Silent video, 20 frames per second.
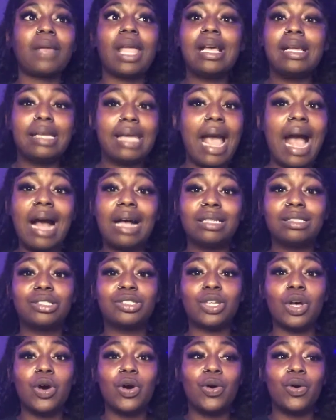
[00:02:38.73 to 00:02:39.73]
yeah,
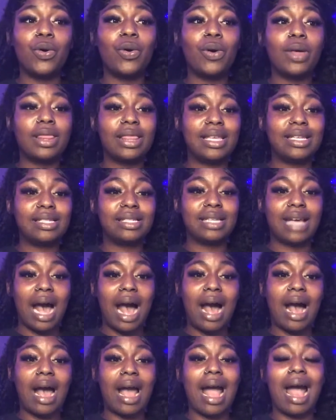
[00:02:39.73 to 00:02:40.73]
so this
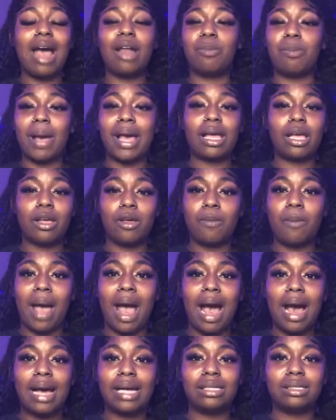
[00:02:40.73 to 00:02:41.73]
guy, I had met him
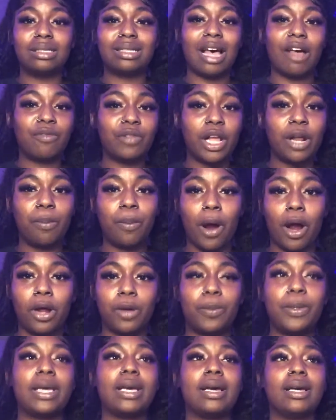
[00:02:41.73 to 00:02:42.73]
at South Lake
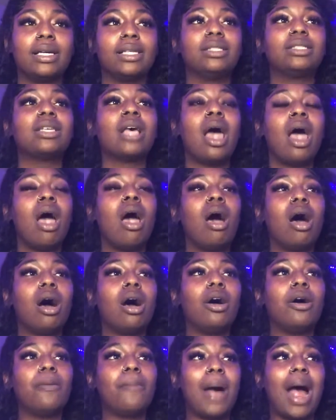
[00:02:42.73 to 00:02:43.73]
Park because
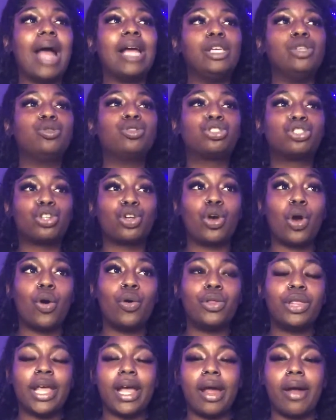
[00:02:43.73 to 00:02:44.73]
I used to go
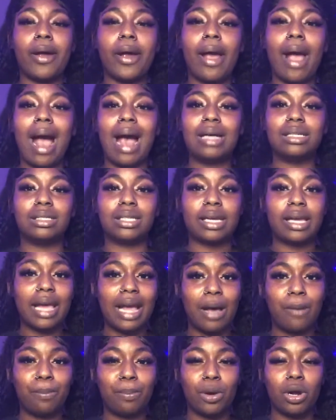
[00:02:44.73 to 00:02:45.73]
there as a
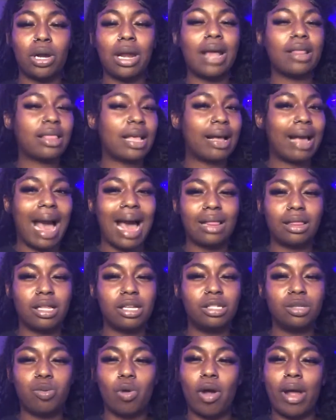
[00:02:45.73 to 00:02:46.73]
camper, and I think at
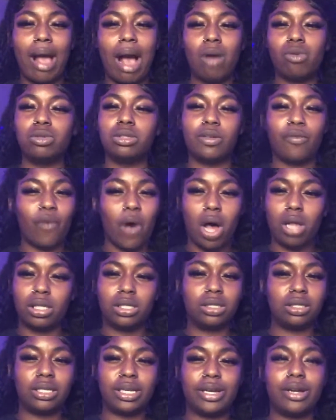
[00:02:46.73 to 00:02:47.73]
this point I was a
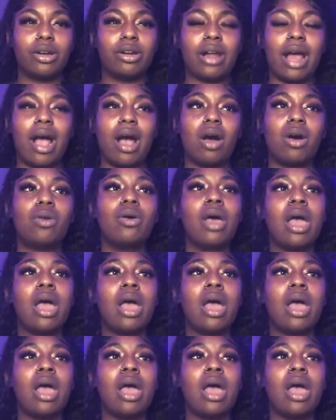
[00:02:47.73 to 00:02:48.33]
volunteer now,